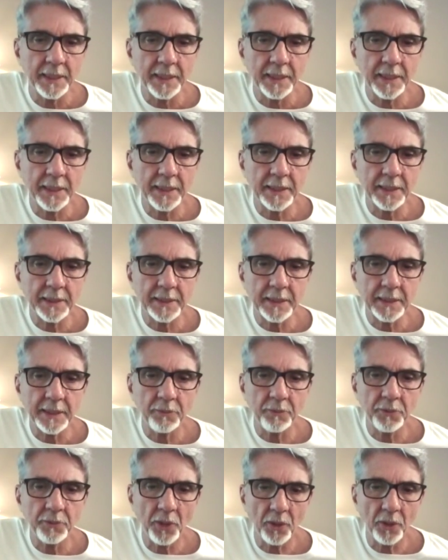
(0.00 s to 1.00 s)
And
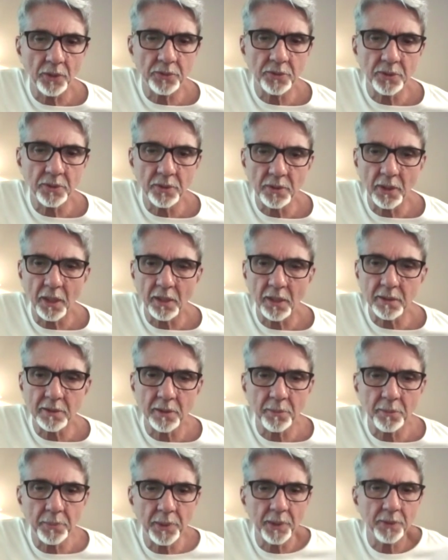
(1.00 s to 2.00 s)
we also talked
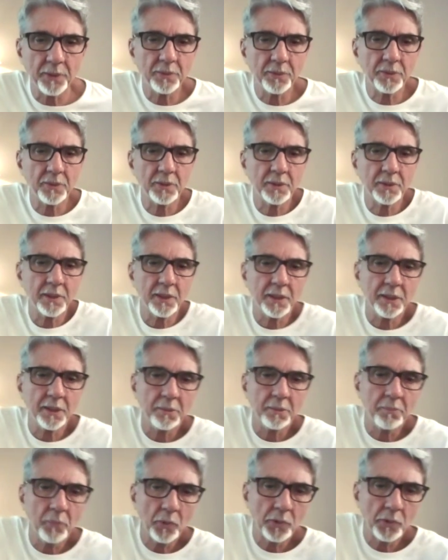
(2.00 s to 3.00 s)
about the
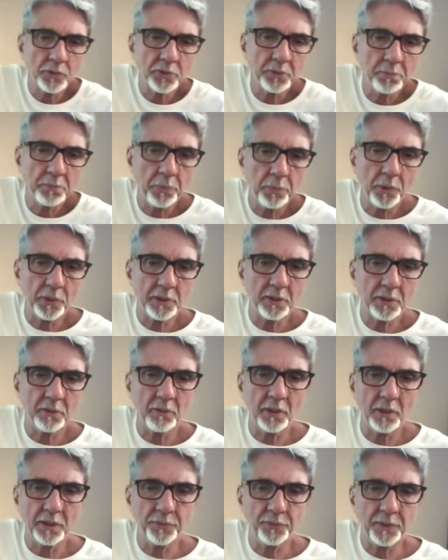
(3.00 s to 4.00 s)
most important
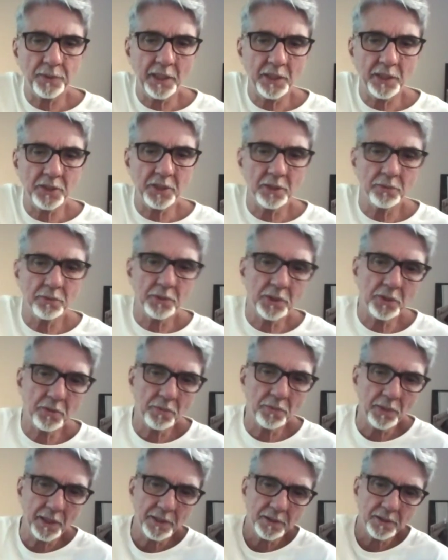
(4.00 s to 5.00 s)
qualification, which
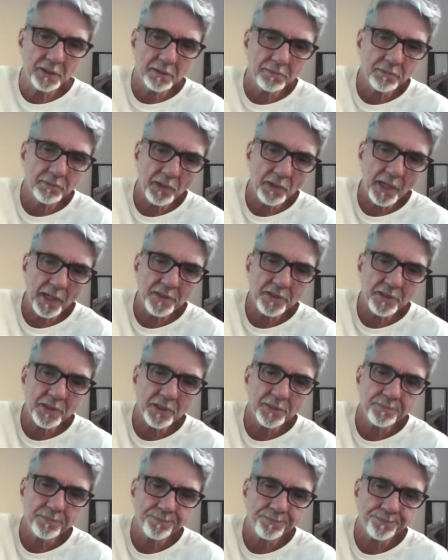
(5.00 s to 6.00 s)
was trust,